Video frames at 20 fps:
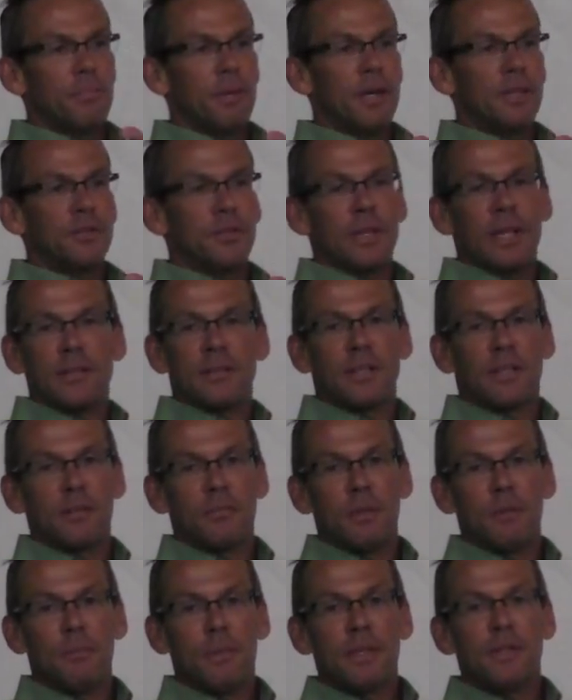the puzzle that's going
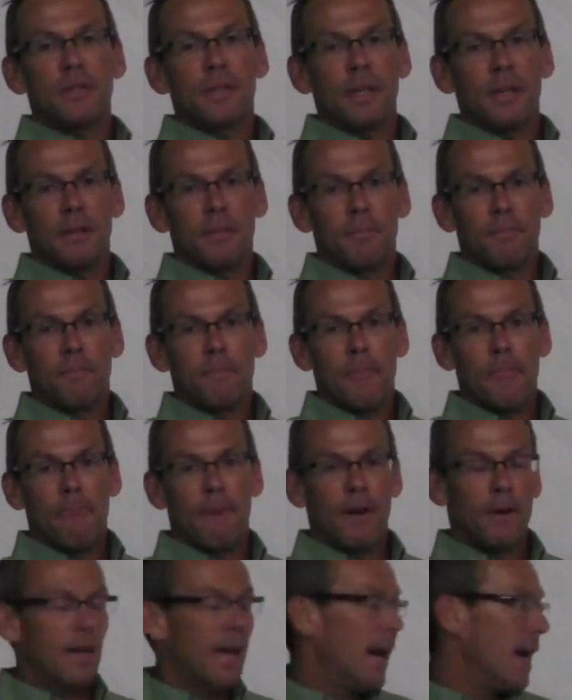to be missing.
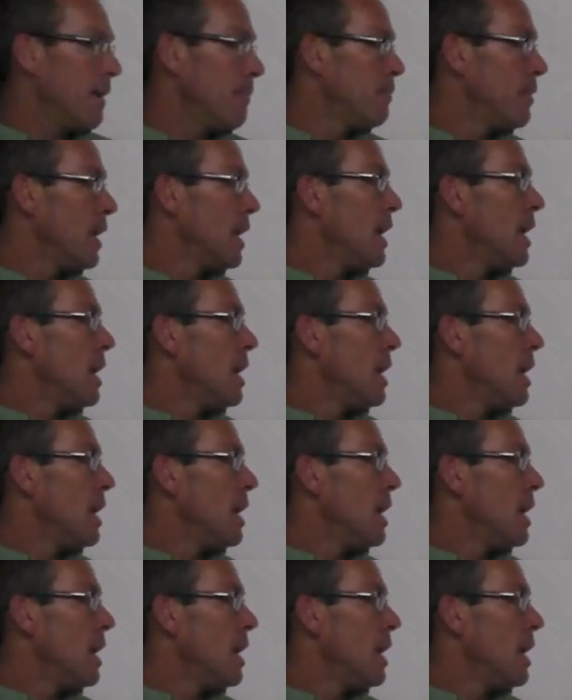Okay?